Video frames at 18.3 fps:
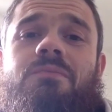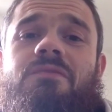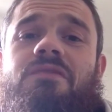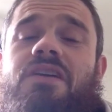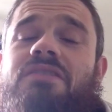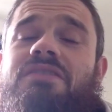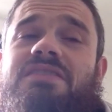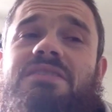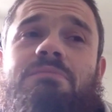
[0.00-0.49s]

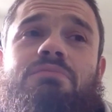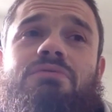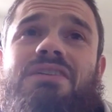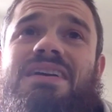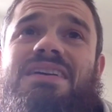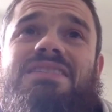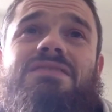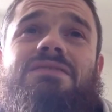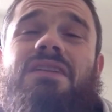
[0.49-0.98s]
very
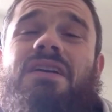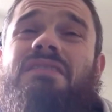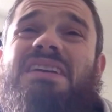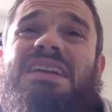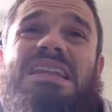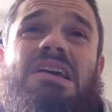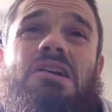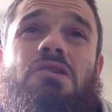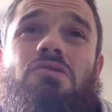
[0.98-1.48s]
depressed, very
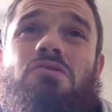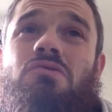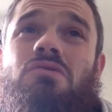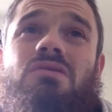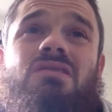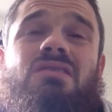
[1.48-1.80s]
low.